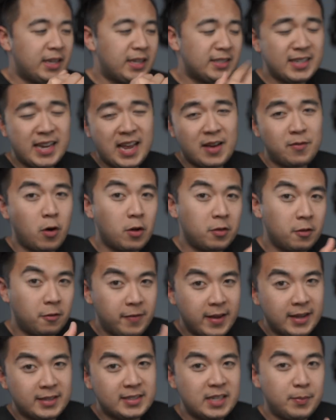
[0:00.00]
It doesn't have all the
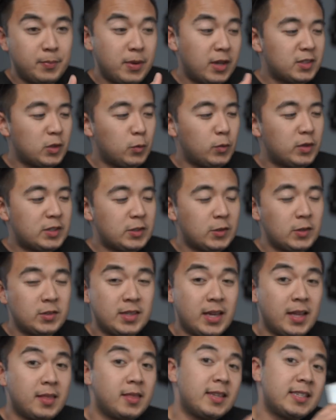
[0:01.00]
fancy bells and whistles
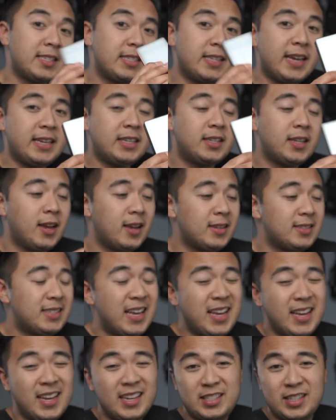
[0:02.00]
that this light does.
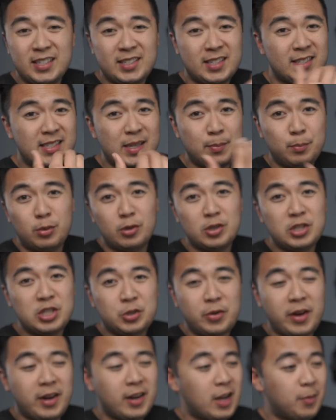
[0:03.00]
It's just a simple
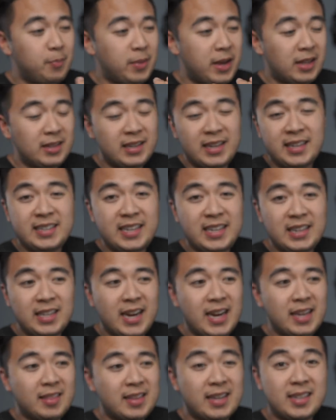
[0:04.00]
straight up LED
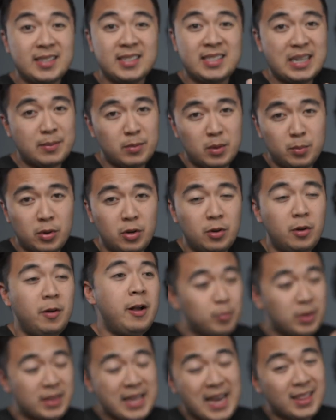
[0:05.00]
light that is dimmable,
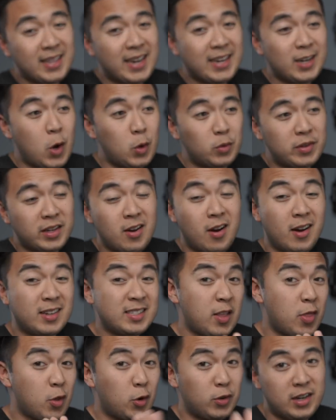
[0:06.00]
but that light only
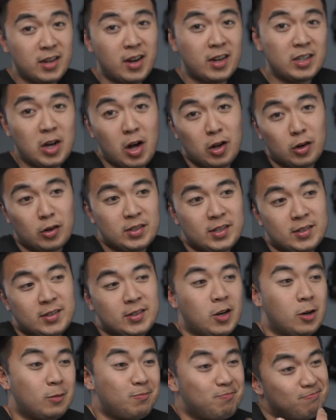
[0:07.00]
costs $39. And
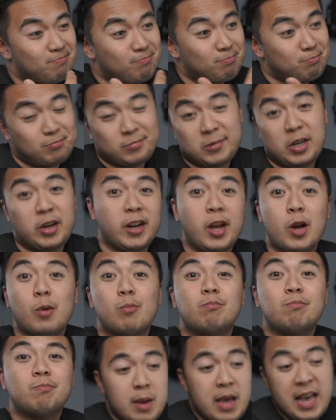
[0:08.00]
so there you
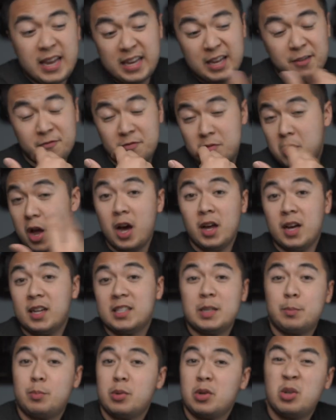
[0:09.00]
go. And if not a
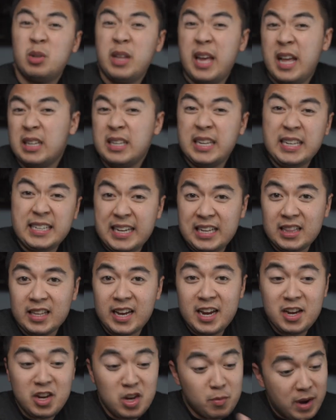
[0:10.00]
typical LED
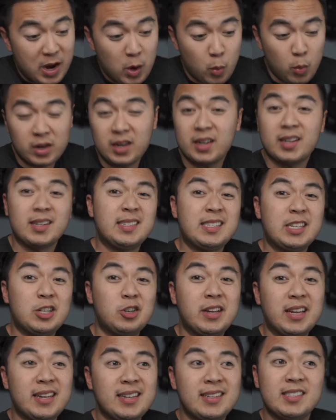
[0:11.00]
light, you might want to
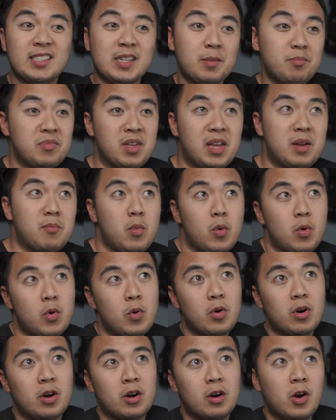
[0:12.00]
consider getting something
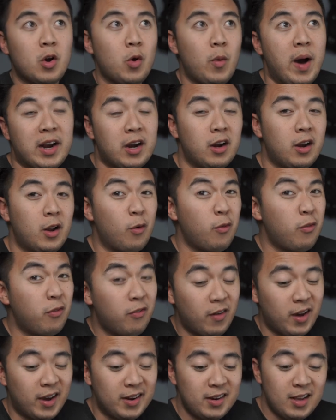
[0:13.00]
more, oh, I don't know,
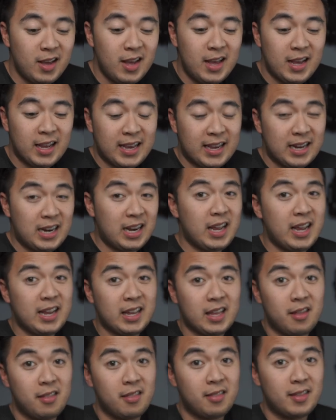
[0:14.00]
fun, kind of
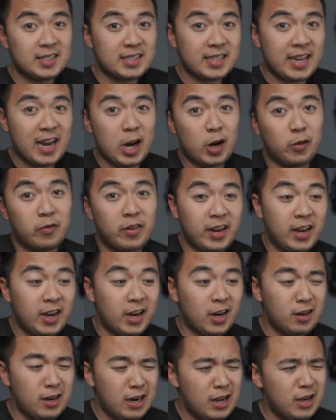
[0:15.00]
like this guy over
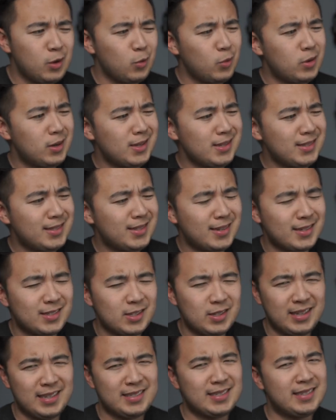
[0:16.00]
here. What is
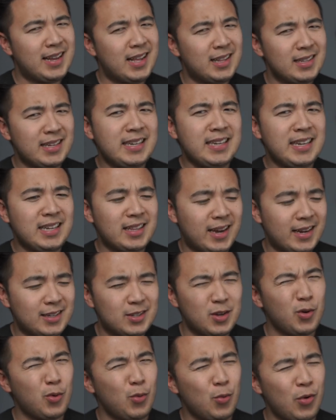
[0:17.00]
this? It's an LED
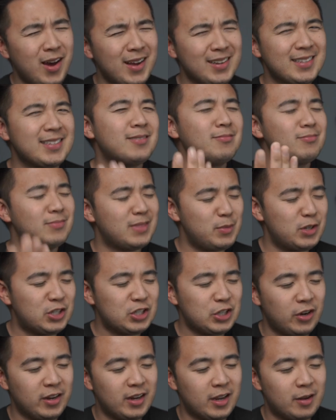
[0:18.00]
light. What? Let me
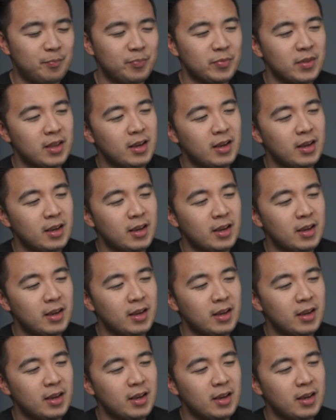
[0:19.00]
show you.